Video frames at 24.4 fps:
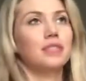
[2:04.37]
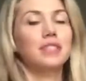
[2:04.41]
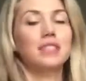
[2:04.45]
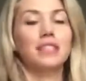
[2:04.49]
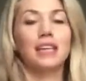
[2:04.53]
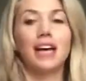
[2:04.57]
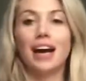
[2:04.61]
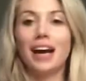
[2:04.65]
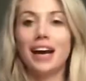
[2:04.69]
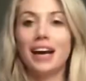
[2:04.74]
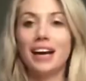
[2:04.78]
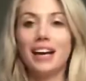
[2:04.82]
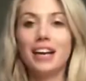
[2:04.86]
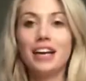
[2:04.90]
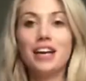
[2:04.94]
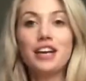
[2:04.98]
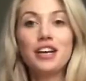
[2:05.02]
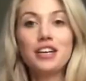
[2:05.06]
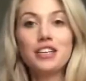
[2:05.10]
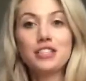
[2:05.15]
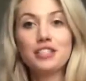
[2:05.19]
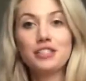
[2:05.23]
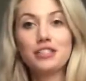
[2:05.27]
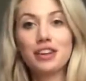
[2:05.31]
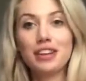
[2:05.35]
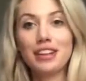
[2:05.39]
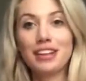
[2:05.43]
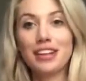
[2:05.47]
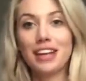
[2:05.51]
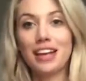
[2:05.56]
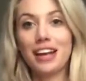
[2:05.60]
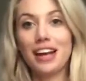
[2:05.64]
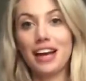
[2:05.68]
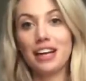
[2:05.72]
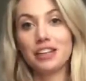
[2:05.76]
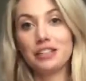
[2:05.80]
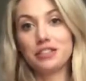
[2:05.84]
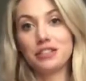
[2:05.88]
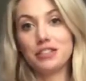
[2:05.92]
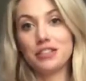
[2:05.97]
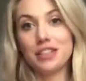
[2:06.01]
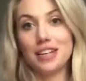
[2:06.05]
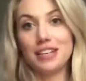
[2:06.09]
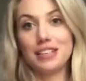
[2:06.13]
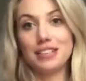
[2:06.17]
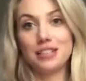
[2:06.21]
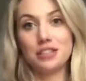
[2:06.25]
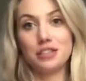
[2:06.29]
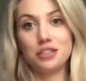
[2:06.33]
side strengthening
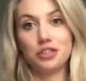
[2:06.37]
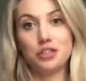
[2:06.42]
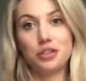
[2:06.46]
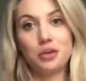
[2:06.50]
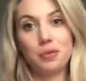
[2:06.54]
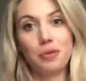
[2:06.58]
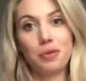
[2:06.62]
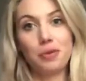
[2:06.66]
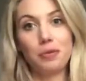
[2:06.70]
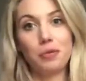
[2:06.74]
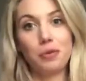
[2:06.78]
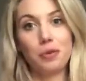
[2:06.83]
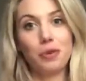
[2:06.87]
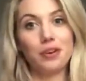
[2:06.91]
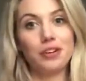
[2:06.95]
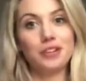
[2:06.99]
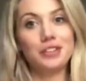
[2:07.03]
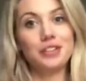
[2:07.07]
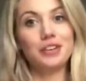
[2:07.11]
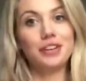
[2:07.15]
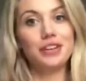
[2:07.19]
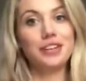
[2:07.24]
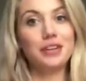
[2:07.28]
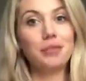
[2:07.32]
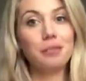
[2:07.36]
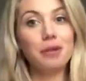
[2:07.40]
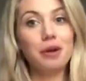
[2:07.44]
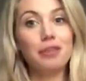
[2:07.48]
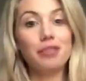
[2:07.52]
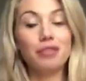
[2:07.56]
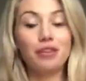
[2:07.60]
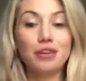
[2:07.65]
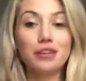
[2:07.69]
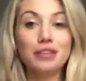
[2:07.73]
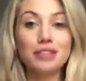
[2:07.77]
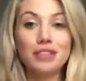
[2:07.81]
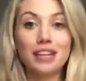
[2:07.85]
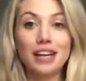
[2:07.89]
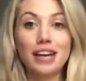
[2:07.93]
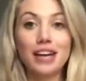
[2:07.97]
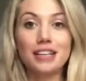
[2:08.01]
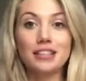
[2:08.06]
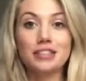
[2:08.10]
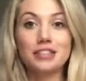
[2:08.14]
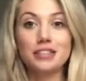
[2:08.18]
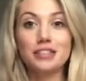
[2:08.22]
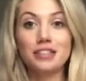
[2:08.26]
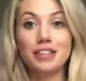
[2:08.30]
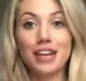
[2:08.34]
exercises is super important. So I did my first
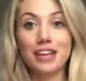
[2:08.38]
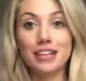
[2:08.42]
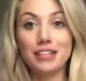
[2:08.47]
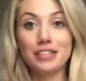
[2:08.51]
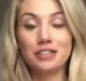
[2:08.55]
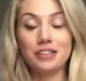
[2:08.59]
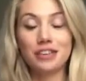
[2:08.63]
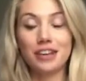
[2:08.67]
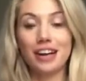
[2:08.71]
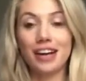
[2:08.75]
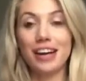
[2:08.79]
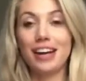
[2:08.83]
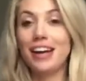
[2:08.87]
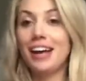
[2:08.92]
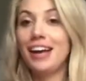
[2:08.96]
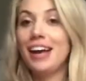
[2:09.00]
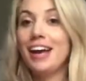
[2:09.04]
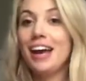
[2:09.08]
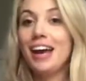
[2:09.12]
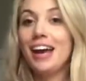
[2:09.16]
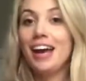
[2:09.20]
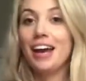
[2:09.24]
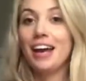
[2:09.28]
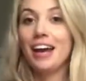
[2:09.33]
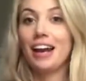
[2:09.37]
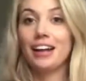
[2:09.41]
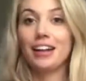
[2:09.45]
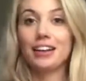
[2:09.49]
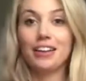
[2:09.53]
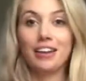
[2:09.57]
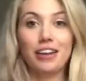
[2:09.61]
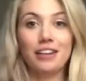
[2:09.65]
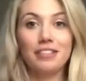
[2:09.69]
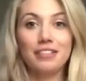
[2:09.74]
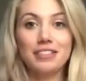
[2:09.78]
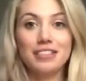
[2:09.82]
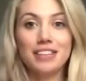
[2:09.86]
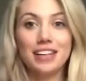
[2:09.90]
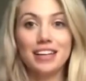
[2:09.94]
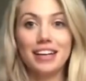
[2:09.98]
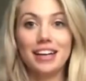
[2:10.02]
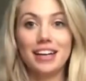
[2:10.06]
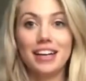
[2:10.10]
class yesterday and I loved it.